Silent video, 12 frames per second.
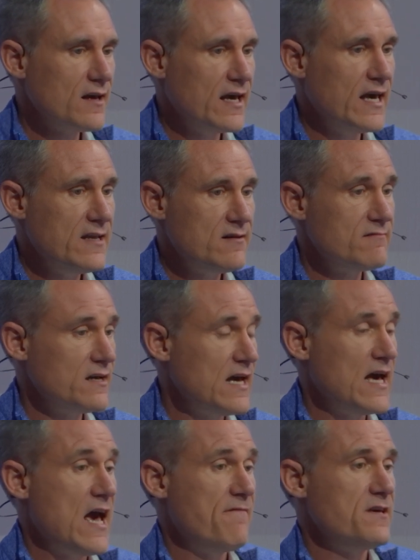in
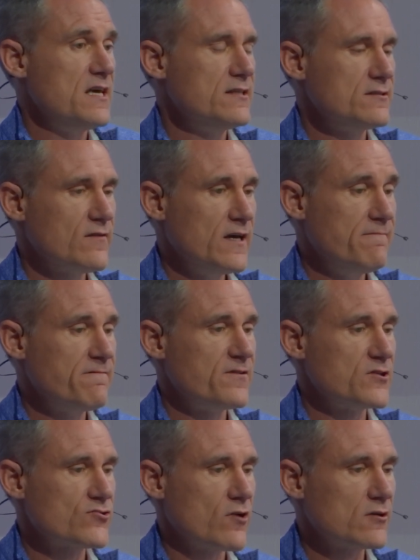heavy
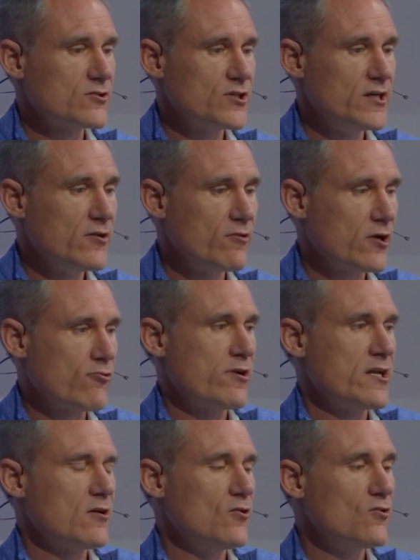infrastructure and
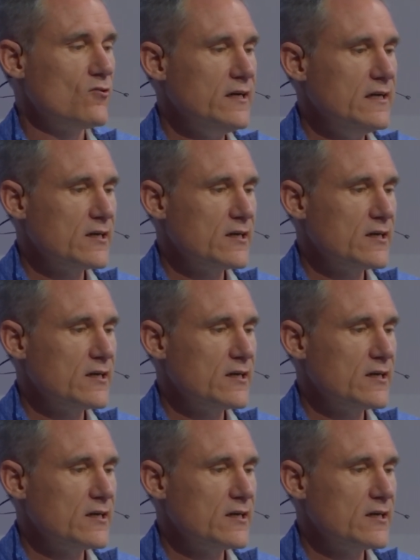critical